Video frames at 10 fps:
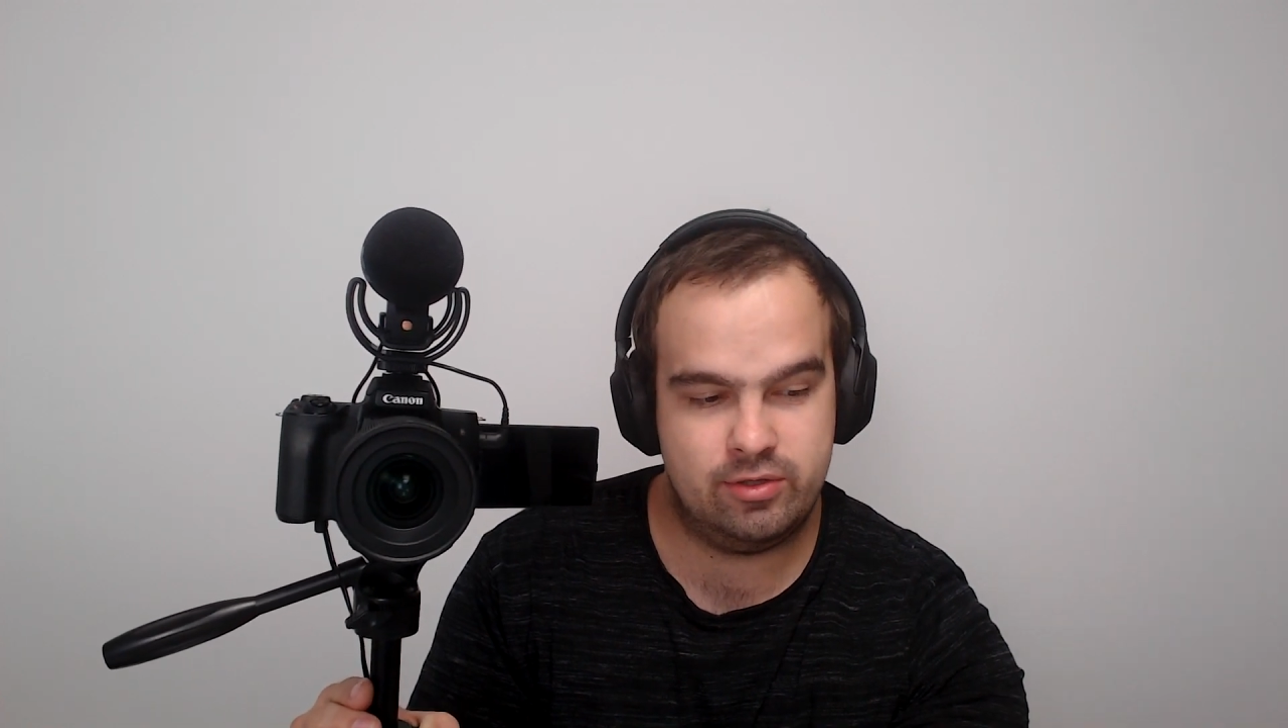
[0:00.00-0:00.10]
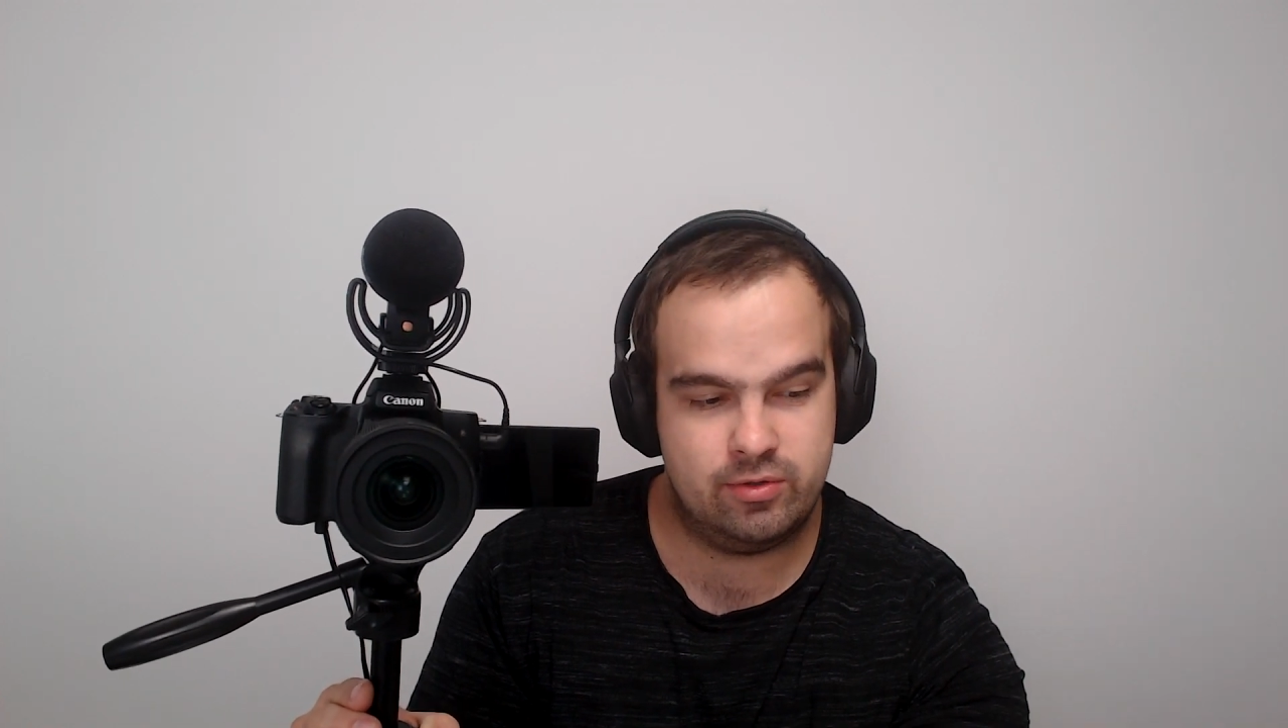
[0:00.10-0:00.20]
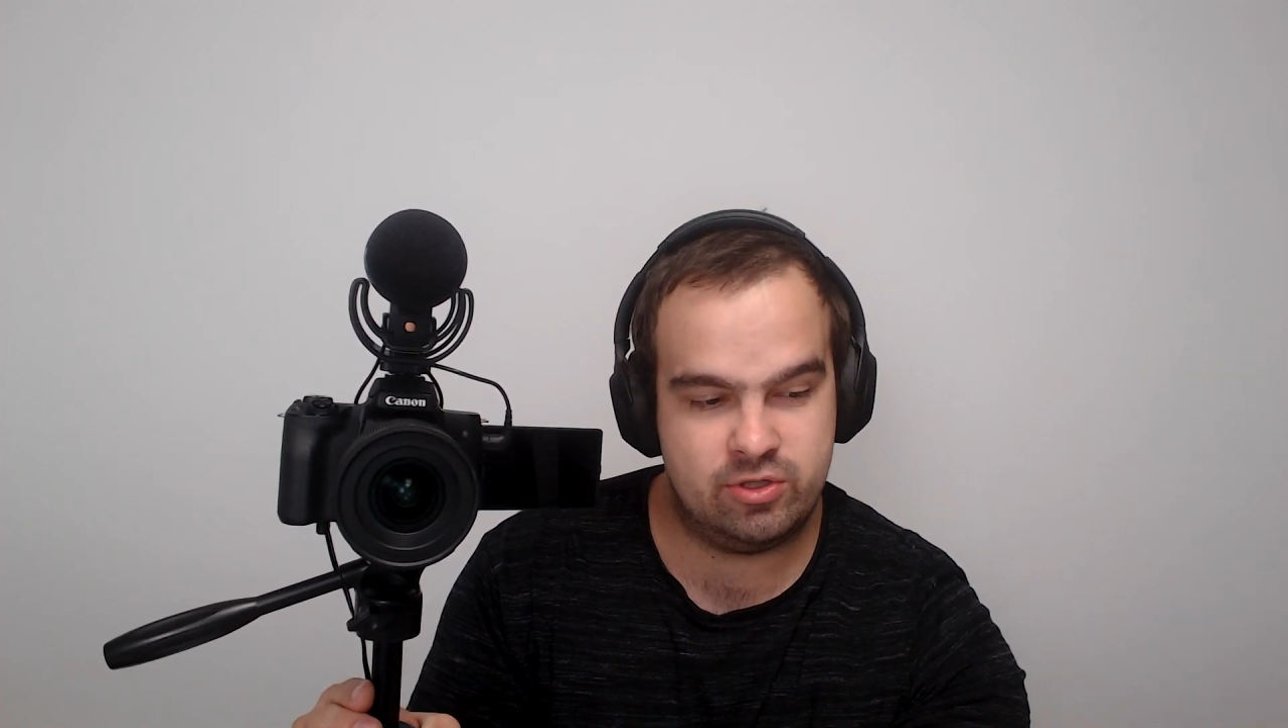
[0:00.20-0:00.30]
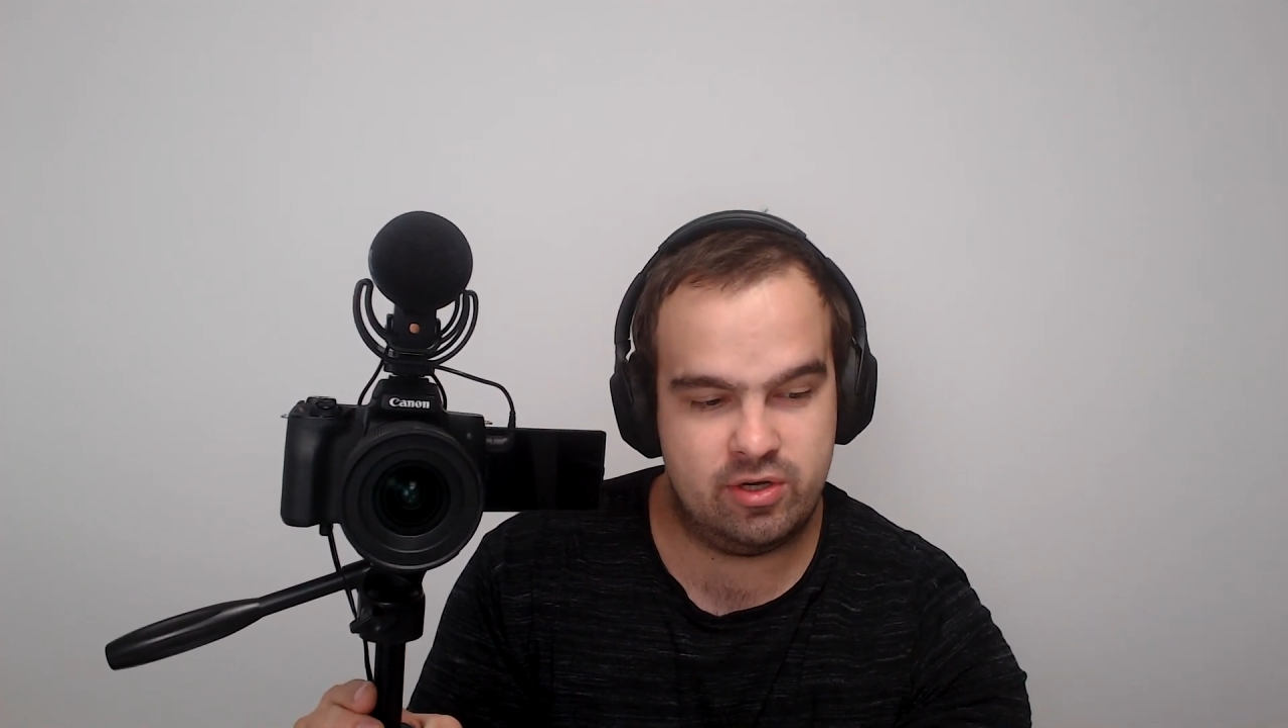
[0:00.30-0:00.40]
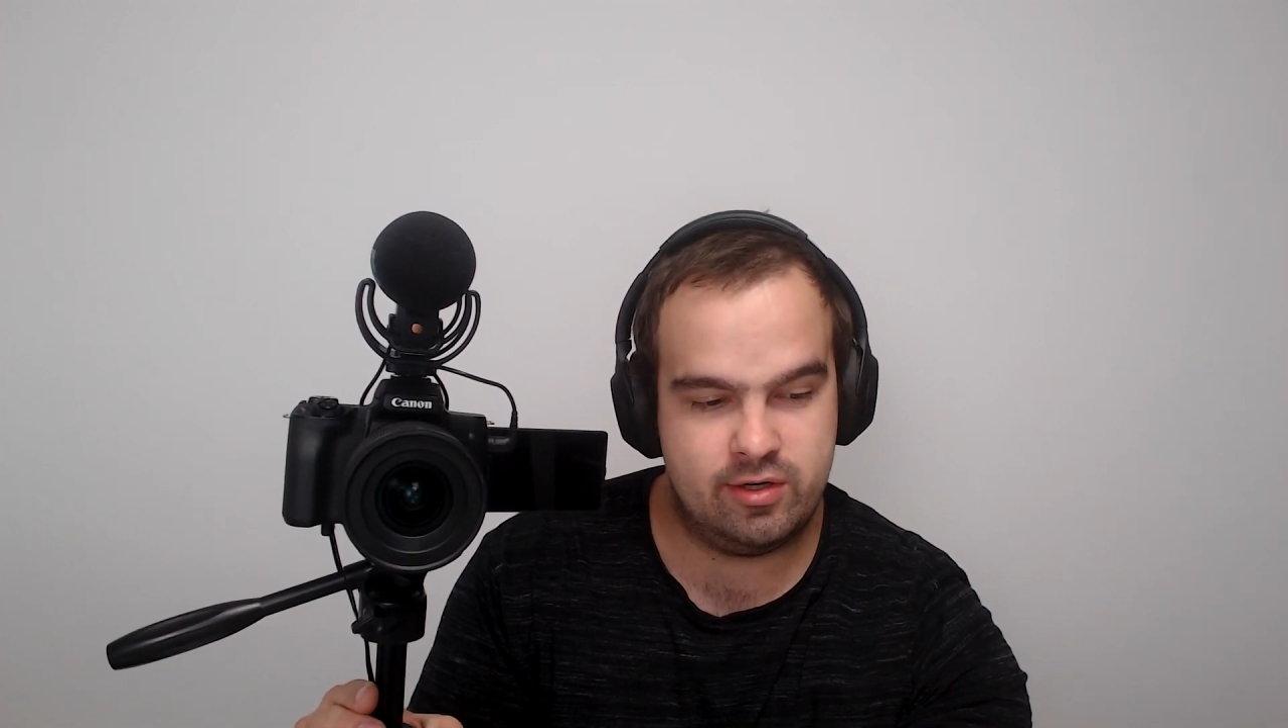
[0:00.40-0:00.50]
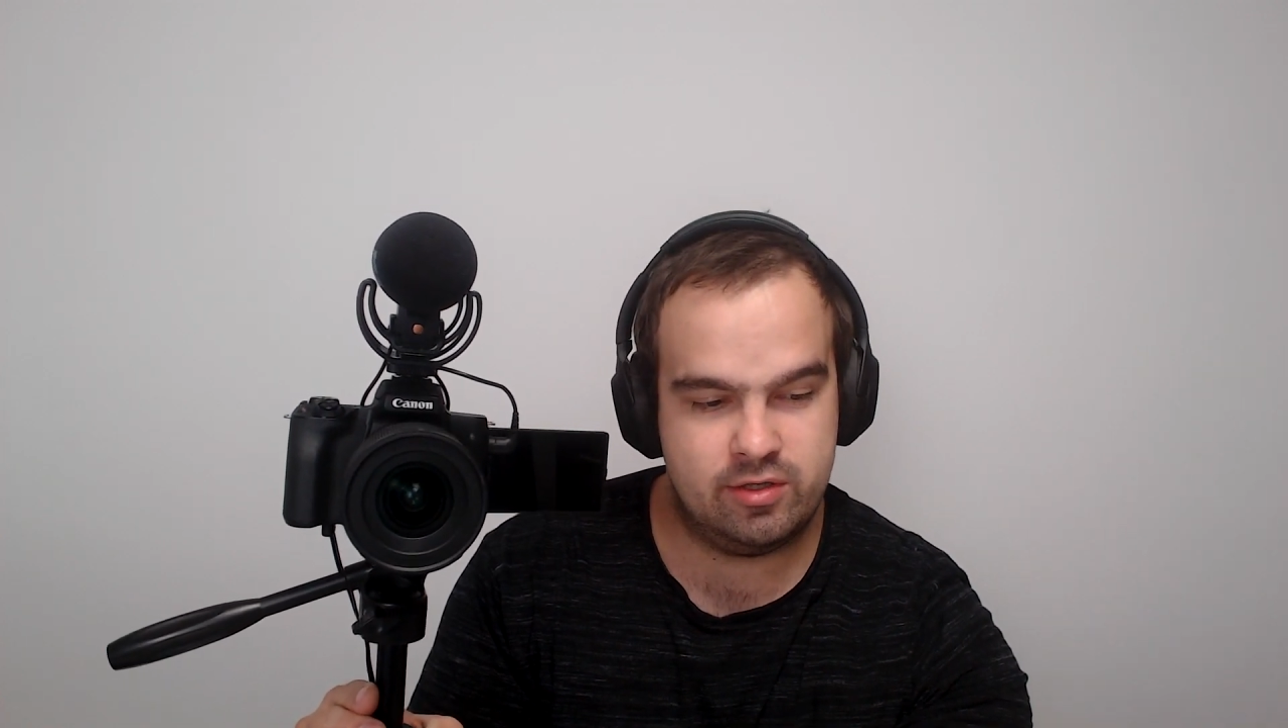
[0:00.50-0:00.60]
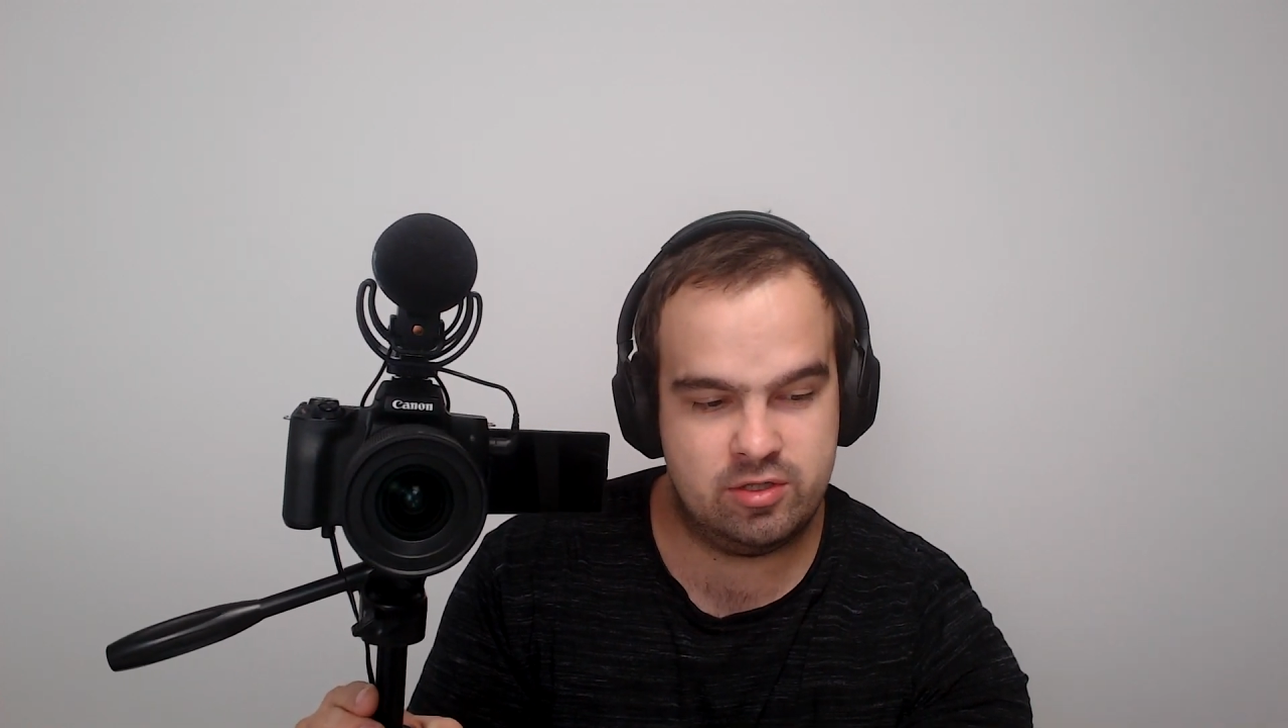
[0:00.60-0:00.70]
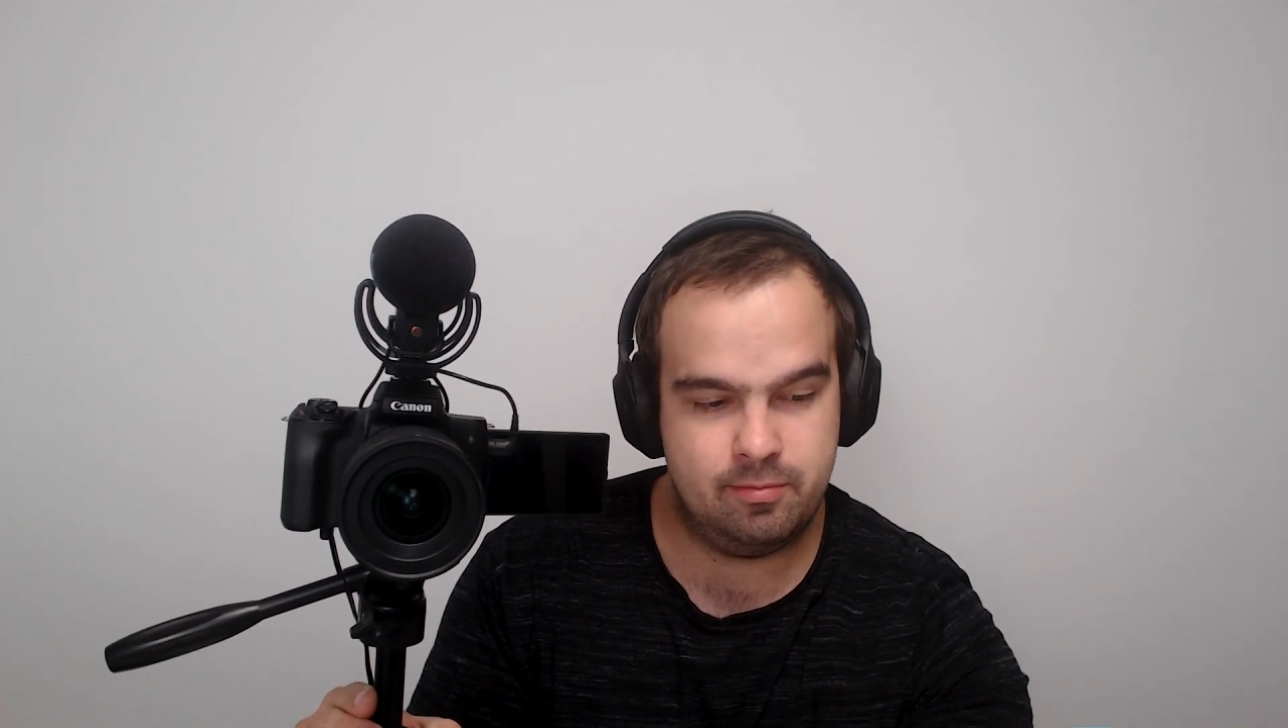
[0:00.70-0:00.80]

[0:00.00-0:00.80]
to charge